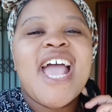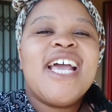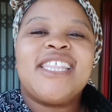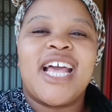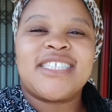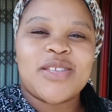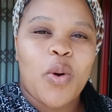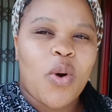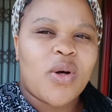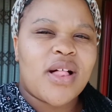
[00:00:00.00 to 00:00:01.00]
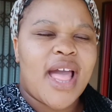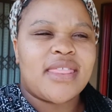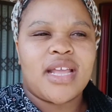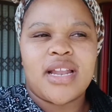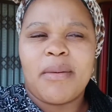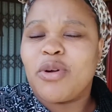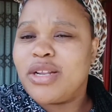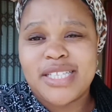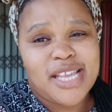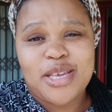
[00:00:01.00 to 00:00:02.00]
That's all, and then I'm
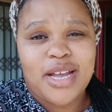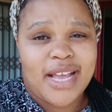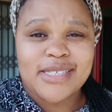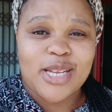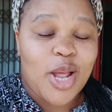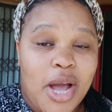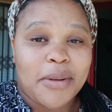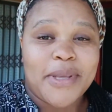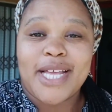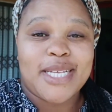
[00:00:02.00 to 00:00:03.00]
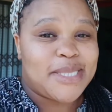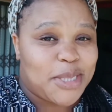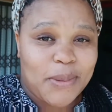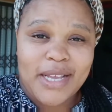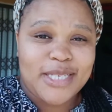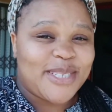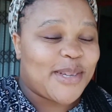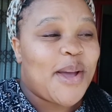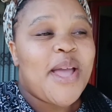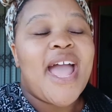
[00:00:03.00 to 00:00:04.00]
going to take you guys along because I
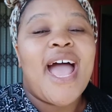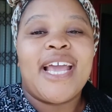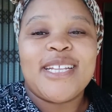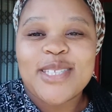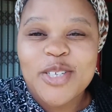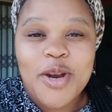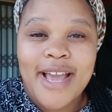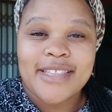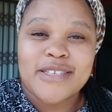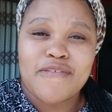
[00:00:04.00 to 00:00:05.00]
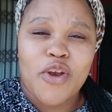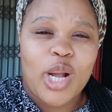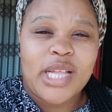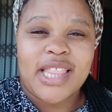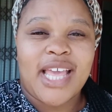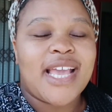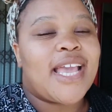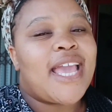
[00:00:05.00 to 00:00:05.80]
need to try this vlog thing.